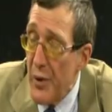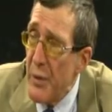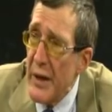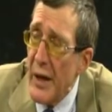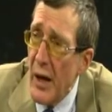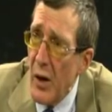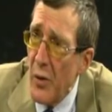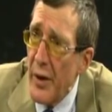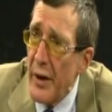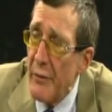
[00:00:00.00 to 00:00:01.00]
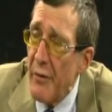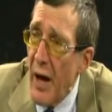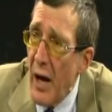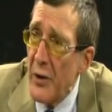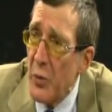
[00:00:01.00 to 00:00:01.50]
to be held and
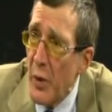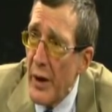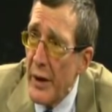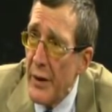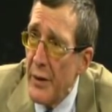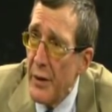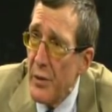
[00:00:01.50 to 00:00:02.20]
evaluated